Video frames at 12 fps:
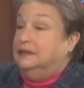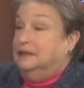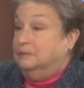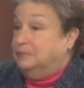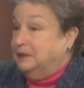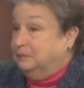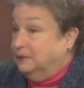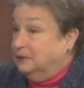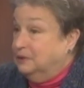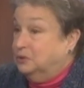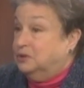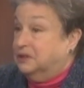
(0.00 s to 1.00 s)
People
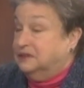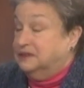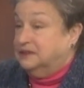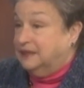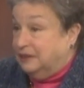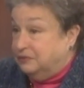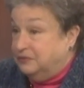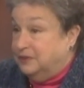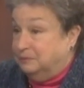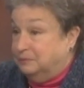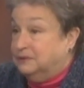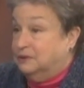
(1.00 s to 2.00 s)
who are
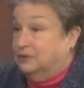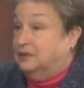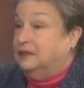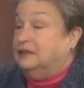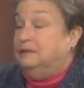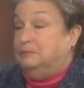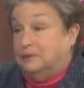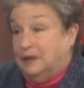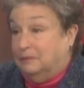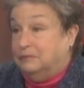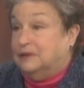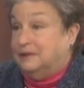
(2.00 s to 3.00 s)
self-employed,
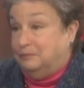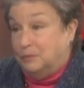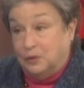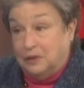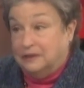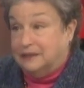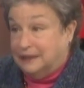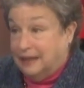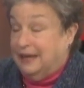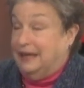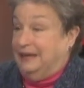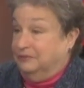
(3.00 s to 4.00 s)
probably more than
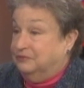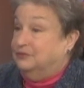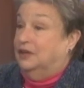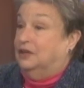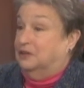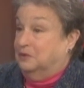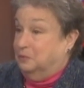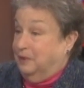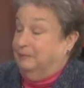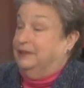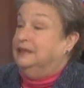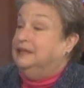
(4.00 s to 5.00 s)
half are
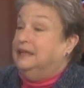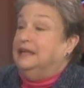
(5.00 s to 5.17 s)
women,